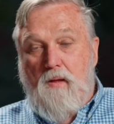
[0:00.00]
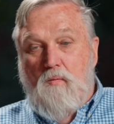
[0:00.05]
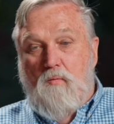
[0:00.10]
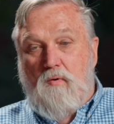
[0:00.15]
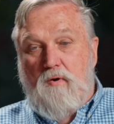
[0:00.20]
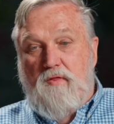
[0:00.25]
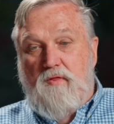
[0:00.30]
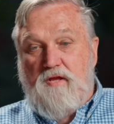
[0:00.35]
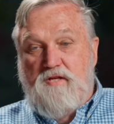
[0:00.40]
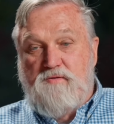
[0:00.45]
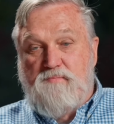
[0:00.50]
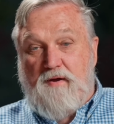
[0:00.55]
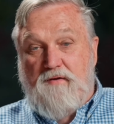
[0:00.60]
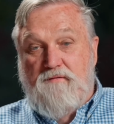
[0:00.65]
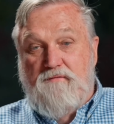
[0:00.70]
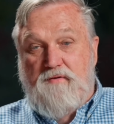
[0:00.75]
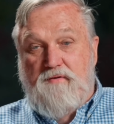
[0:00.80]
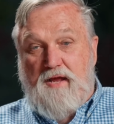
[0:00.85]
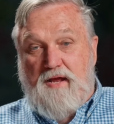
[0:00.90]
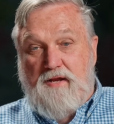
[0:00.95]
One of the things
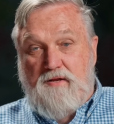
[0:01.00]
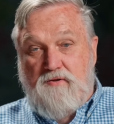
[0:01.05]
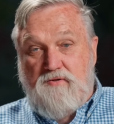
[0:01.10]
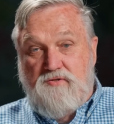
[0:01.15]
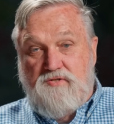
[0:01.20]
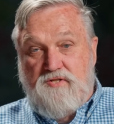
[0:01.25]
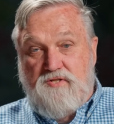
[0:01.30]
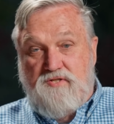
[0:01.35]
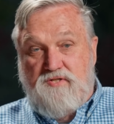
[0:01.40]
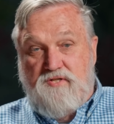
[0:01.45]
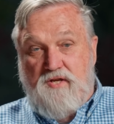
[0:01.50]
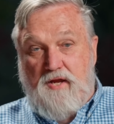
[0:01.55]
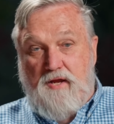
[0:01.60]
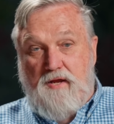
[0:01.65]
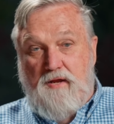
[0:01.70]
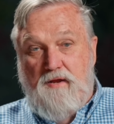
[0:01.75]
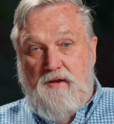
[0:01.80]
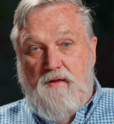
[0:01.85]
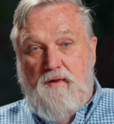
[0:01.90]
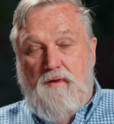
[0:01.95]
my dad used to
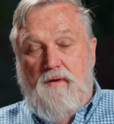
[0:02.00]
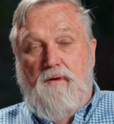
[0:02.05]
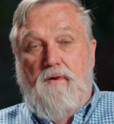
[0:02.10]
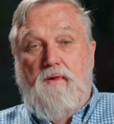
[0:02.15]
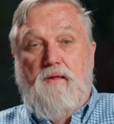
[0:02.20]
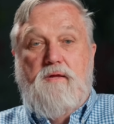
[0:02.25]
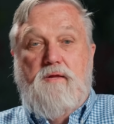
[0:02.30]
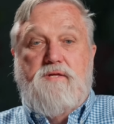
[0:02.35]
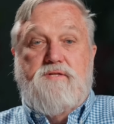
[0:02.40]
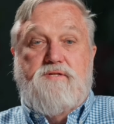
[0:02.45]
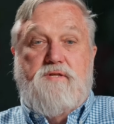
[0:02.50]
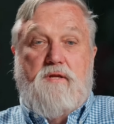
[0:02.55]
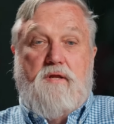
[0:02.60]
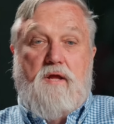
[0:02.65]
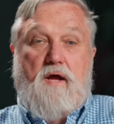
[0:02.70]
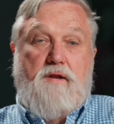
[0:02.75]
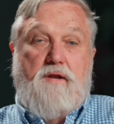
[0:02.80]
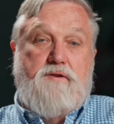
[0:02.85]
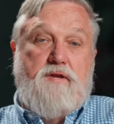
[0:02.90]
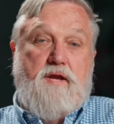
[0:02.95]
say is that
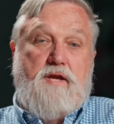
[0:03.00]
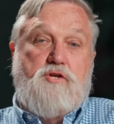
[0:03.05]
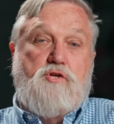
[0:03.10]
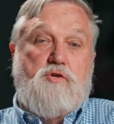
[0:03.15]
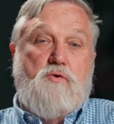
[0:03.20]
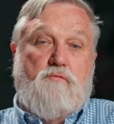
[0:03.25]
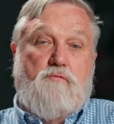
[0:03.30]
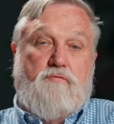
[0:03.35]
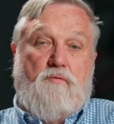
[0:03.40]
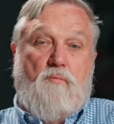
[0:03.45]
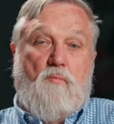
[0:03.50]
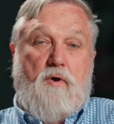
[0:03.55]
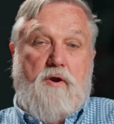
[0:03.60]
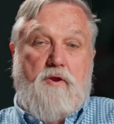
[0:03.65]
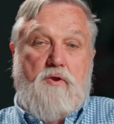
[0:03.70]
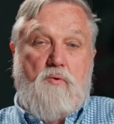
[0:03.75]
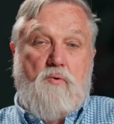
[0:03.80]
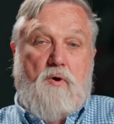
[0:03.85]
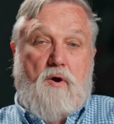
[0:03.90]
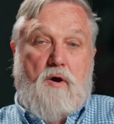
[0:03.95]
God takes you from
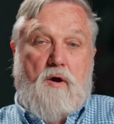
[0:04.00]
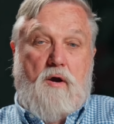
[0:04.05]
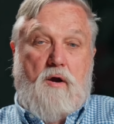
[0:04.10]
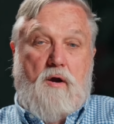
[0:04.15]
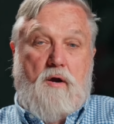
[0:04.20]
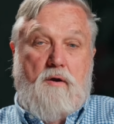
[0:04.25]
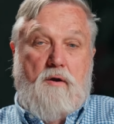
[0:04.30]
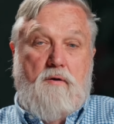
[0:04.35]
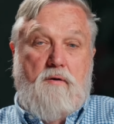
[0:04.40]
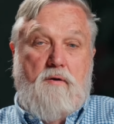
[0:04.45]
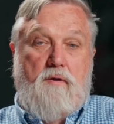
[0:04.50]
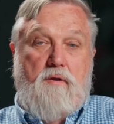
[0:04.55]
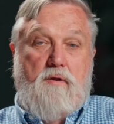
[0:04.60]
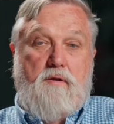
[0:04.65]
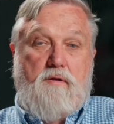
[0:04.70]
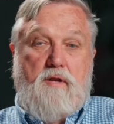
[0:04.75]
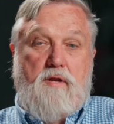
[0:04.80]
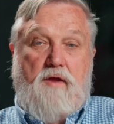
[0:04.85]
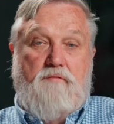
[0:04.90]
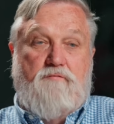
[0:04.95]
where you are,
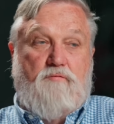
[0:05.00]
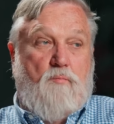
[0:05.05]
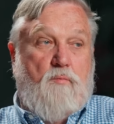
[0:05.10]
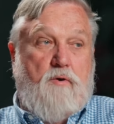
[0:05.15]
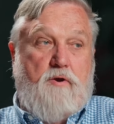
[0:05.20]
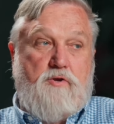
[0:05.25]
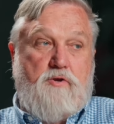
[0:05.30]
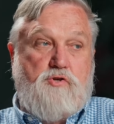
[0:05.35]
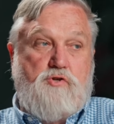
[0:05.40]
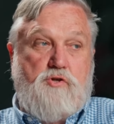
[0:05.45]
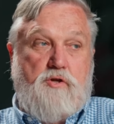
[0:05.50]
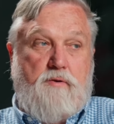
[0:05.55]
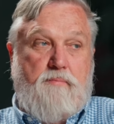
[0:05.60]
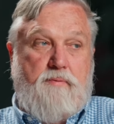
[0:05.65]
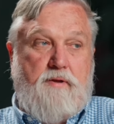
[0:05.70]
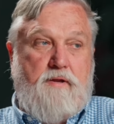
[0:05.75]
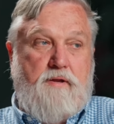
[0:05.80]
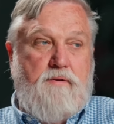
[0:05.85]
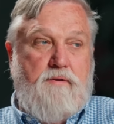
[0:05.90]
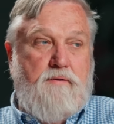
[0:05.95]
not from where you should
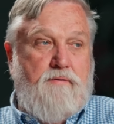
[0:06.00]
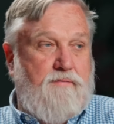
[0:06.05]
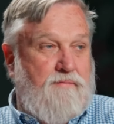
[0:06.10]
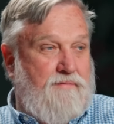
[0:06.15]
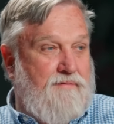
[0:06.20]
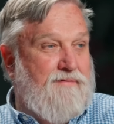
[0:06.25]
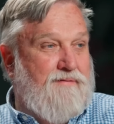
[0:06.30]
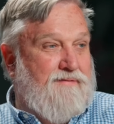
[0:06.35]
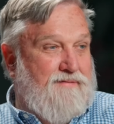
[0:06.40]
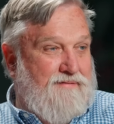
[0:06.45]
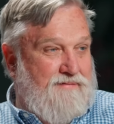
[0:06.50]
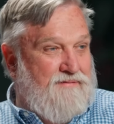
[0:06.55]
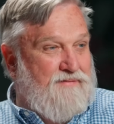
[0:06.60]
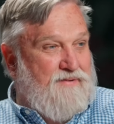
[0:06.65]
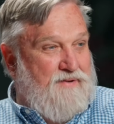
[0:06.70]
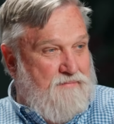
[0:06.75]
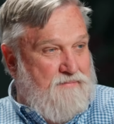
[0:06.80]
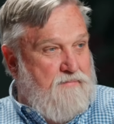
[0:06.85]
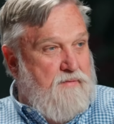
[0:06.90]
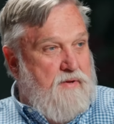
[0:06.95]
have been.
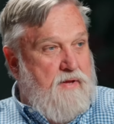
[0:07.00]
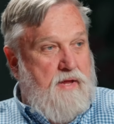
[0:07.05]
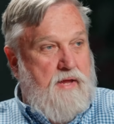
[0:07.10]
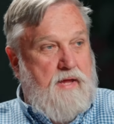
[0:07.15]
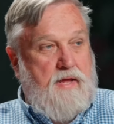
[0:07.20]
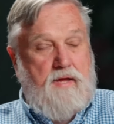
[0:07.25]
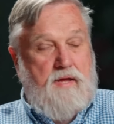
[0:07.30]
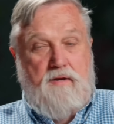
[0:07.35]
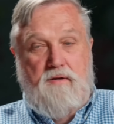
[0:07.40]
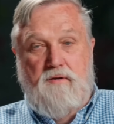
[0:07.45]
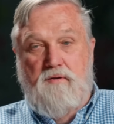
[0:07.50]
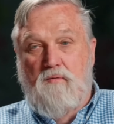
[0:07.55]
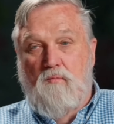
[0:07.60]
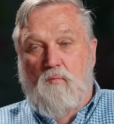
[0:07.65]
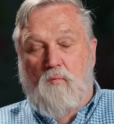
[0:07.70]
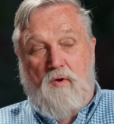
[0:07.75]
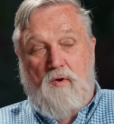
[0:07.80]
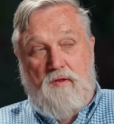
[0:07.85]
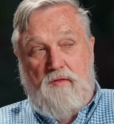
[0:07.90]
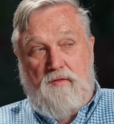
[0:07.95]
Right. And
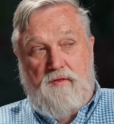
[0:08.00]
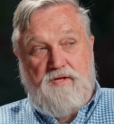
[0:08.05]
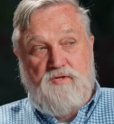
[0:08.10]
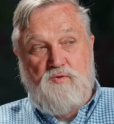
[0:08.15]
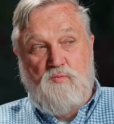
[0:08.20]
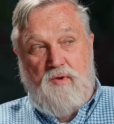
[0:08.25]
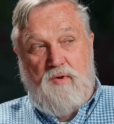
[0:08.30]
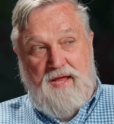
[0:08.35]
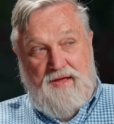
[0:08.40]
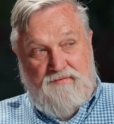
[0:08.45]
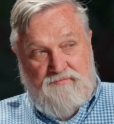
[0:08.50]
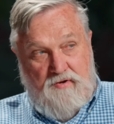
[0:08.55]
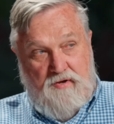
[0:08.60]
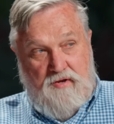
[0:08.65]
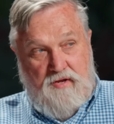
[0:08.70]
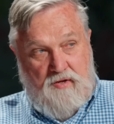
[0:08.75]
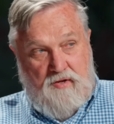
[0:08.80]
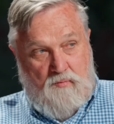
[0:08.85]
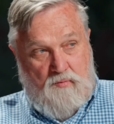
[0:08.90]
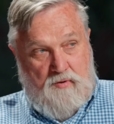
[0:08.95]
one of the things we have to
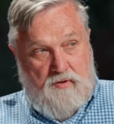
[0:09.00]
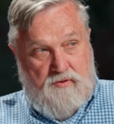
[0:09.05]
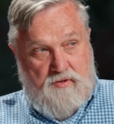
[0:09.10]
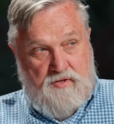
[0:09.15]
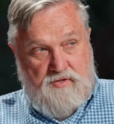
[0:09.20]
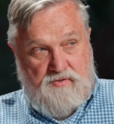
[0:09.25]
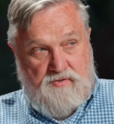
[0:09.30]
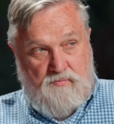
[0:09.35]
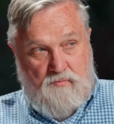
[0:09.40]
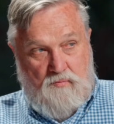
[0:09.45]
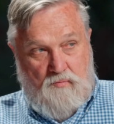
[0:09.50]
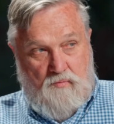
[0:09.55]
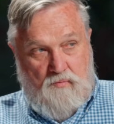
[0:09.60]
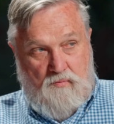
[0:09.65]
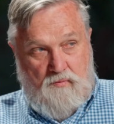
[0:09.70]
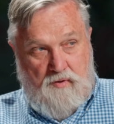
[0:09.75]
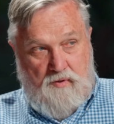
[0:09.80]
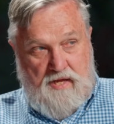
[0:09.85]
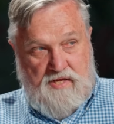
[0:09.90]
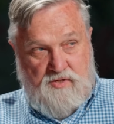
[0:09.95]
deal with is
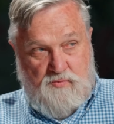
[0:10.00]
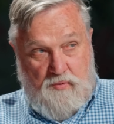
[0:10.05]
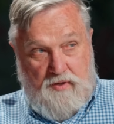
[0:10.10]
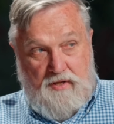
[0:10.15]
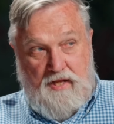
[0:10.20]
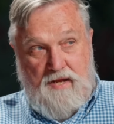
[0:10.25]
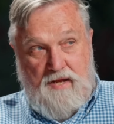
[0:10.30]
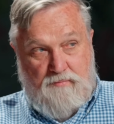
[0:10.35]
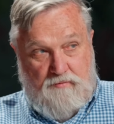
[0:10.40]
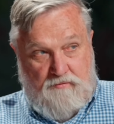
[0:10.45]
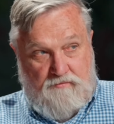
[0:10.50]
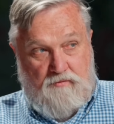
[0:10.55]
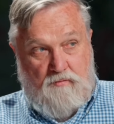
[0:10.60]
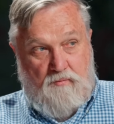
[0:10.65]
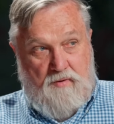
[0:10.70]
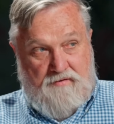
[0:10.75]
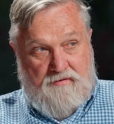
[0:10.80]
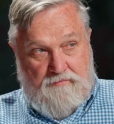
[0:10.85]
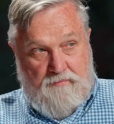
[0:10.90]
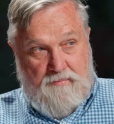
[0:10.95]
as we labor for
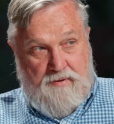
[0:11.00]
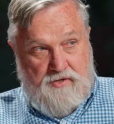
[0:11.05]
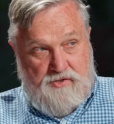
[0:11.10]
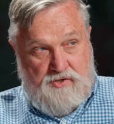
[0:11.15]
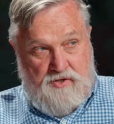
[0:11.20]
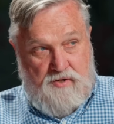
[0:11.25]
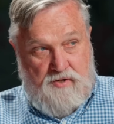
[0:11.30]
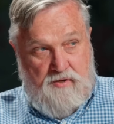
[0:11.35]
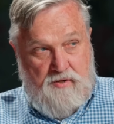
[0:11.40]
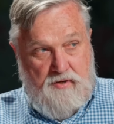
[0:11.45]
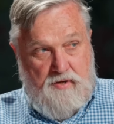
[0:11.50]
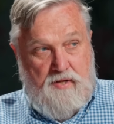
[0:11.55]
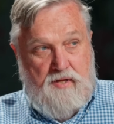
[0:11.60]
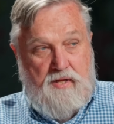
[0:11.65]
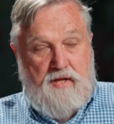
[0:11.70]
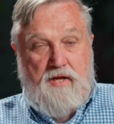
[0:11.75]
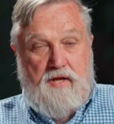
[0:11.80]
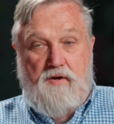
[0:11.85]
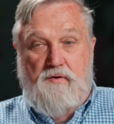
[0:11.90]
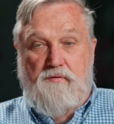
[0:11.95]
reformation
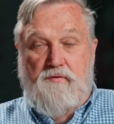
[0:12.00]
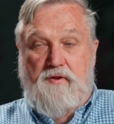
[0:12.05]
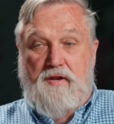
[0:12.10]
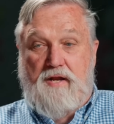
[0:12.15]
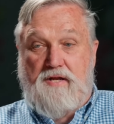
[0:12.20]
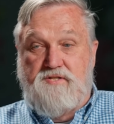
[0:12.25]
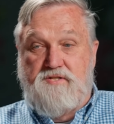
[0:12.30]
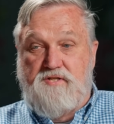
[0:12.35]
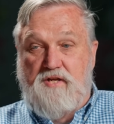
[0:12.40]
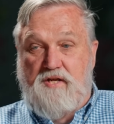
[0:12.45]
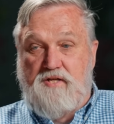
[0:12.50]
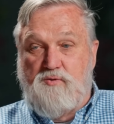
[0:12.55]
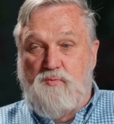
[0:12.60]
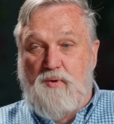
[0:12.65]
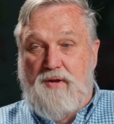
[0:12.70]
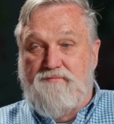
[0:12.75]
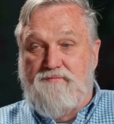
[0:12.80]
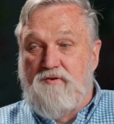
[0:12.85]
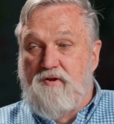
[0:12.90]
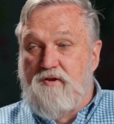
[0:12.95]
here in the United States,
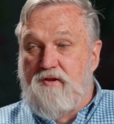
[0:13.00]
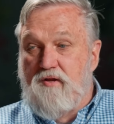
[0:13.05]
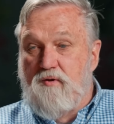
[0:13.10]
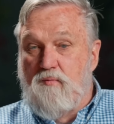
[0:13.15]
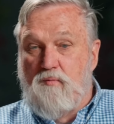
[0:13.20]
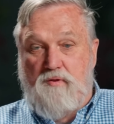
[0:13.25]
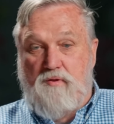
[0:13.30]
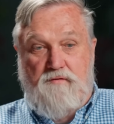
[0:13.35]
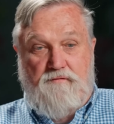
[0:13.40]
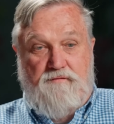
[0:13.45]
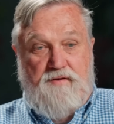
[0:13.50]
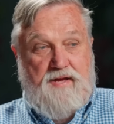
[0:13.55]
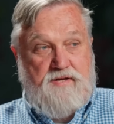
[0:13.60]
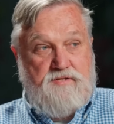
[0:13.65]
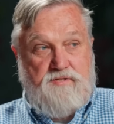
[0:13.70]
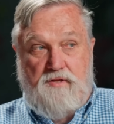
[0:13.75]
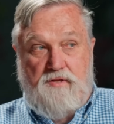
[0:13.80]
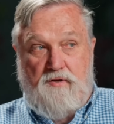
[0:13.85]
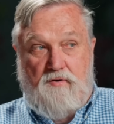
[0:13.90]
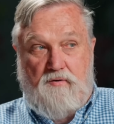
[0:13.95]
we have to deal with the
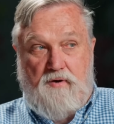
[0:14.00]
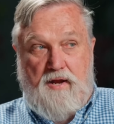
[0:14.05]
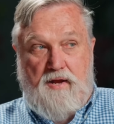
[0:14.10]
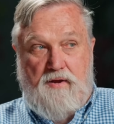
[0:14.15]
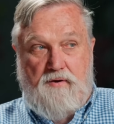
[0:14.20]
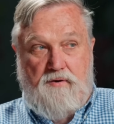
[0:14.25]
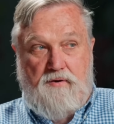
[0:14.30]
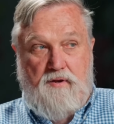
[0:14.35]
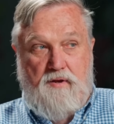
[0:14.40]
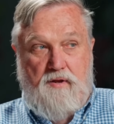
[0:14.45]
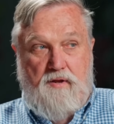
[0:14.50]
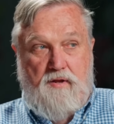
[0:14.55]
facts on the ground.